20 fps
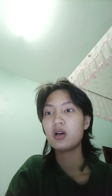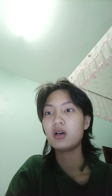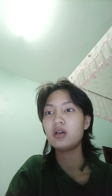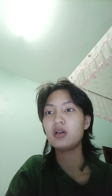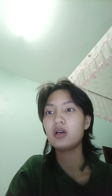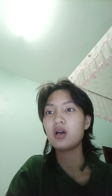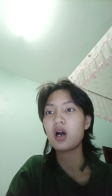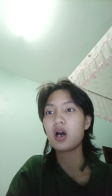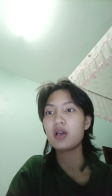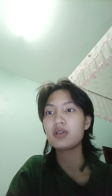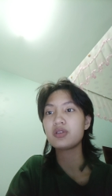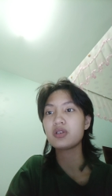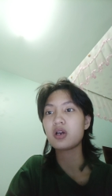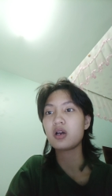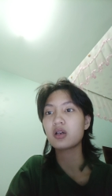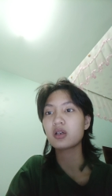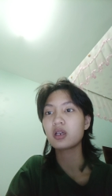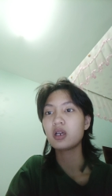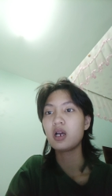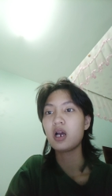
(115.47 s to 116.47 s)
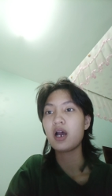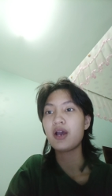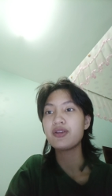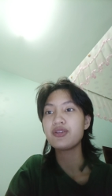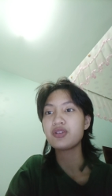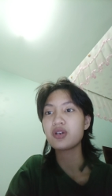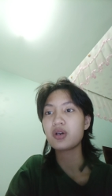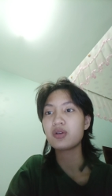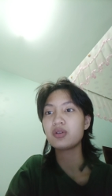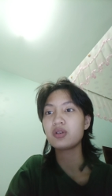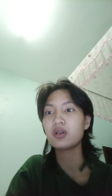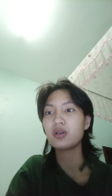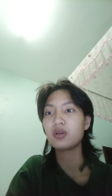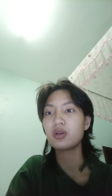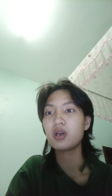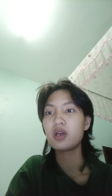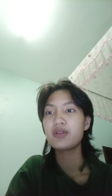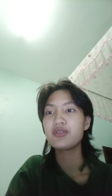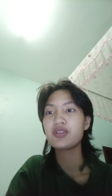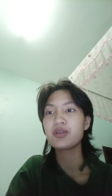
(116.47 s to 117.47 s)
Uh, a hot job. I don't know.
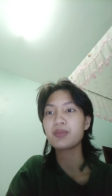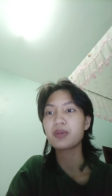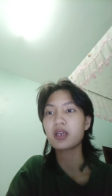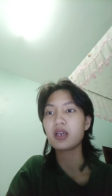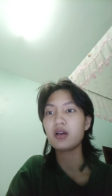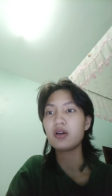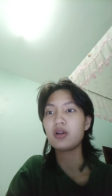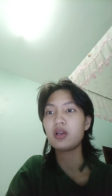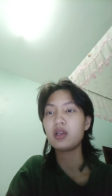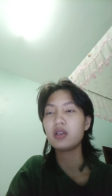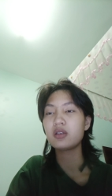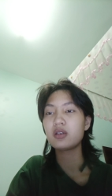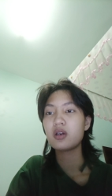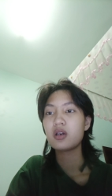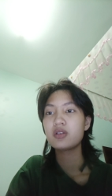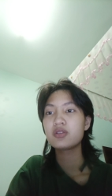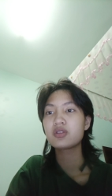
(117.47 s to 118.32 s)
Jim killed it.